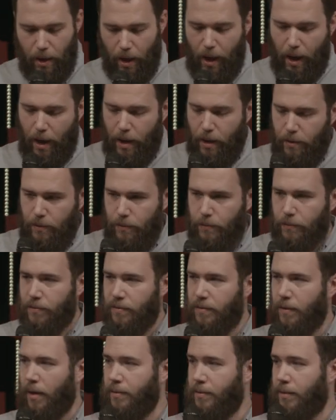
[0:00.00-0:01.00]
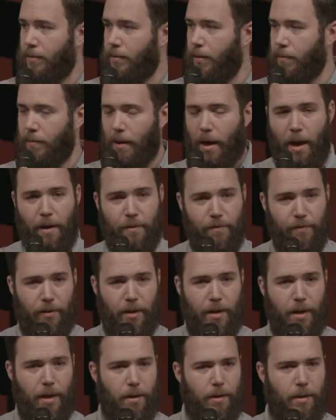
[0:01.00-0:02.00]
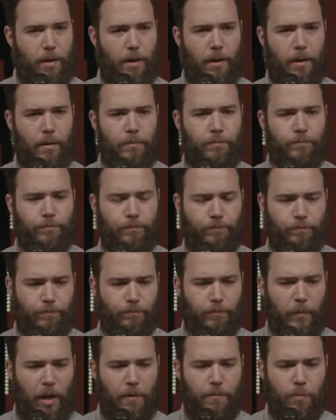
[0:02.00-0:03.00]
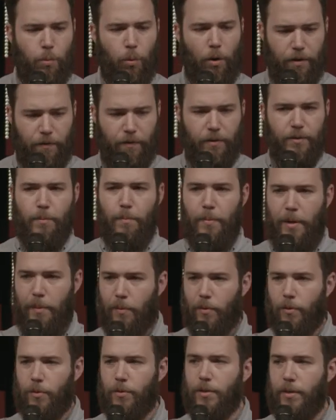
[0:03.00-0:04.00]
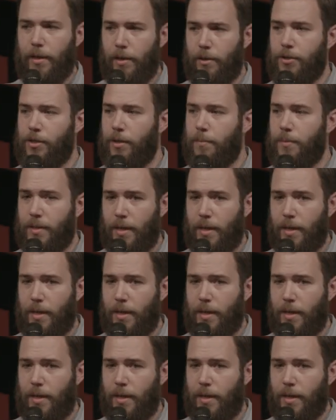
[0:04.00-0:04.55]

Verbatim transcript: I've, I have led, um, I've worked for some people whose leadership